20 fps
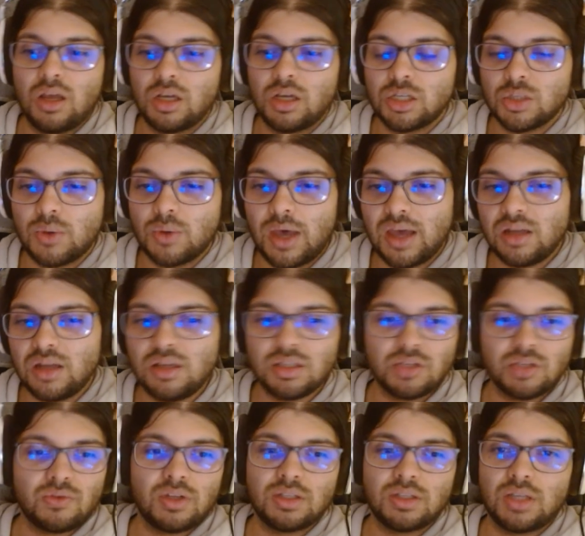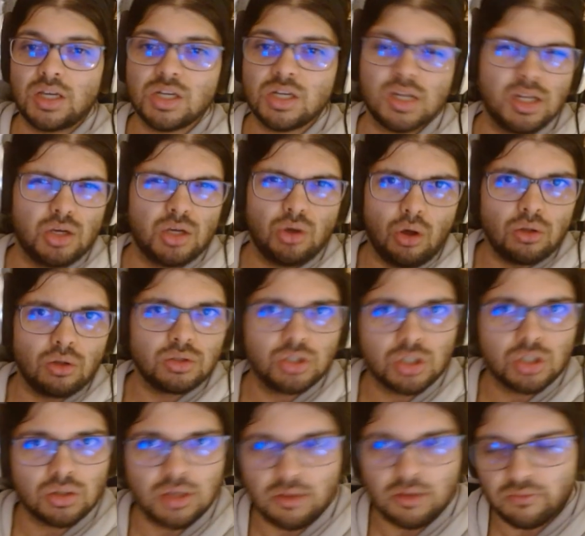So any civilization, any
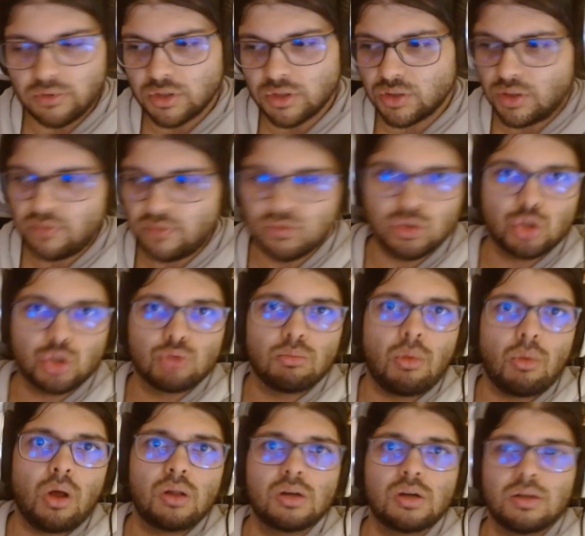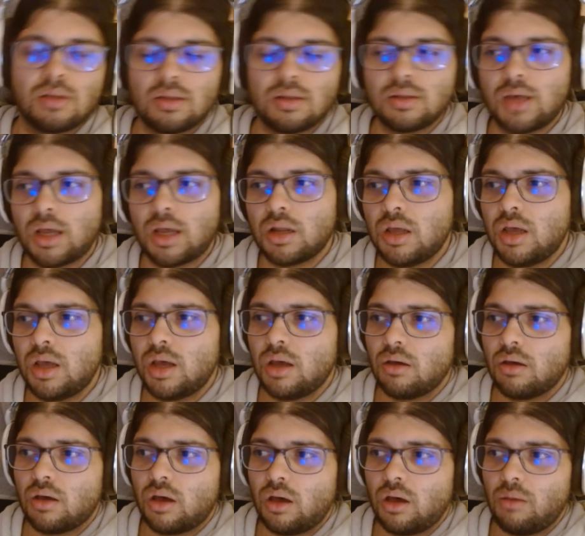culture even, so even smaller than that,
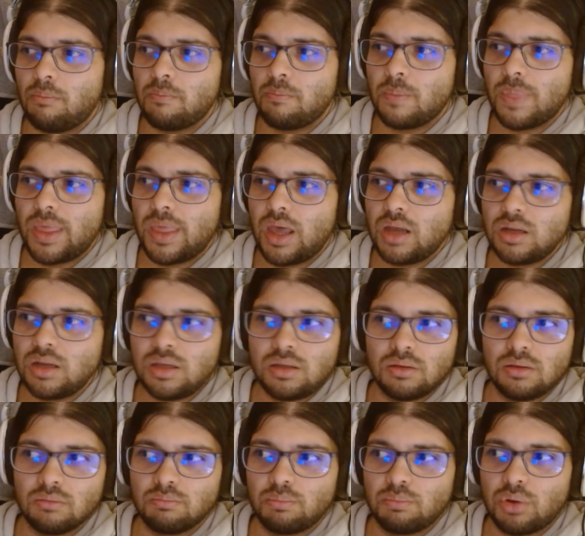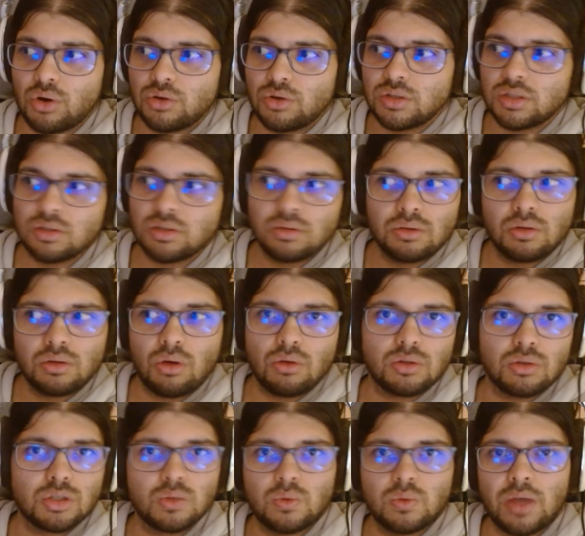um, any person,
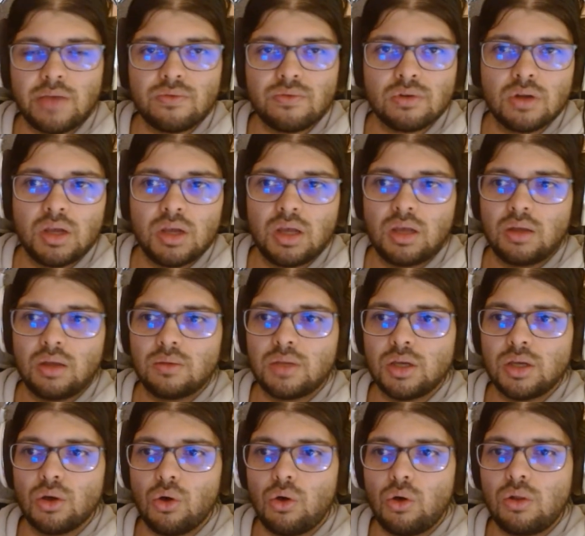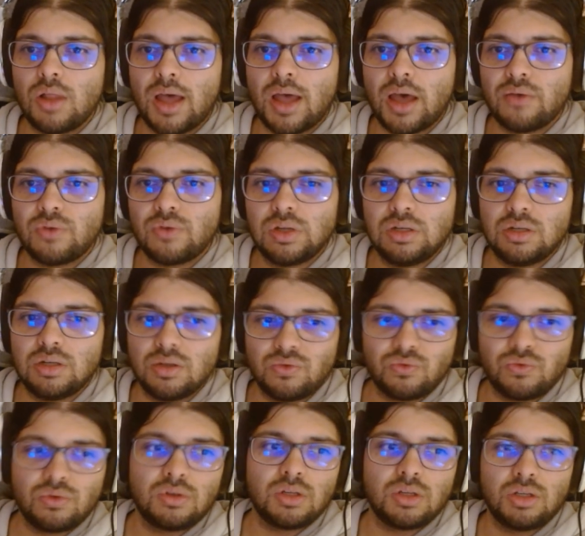culture, whatever, they all have a
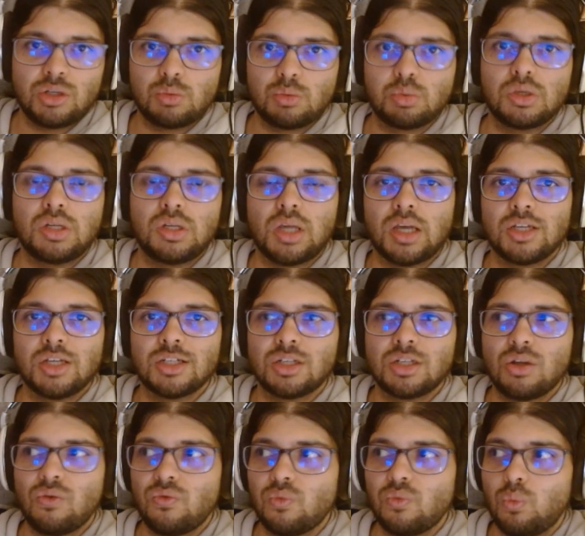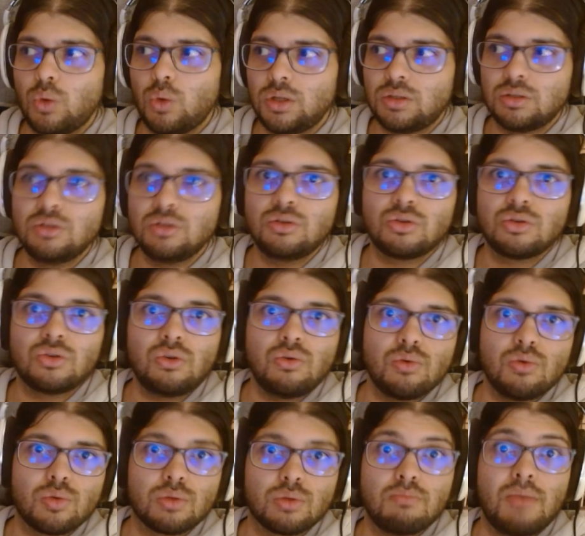different interpretation of what the
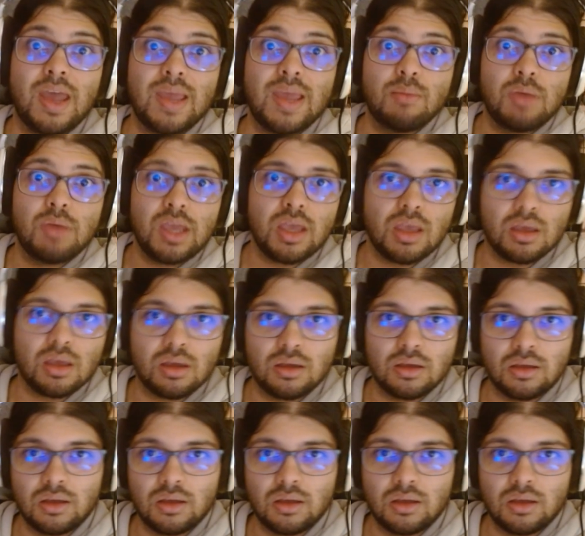truth may be.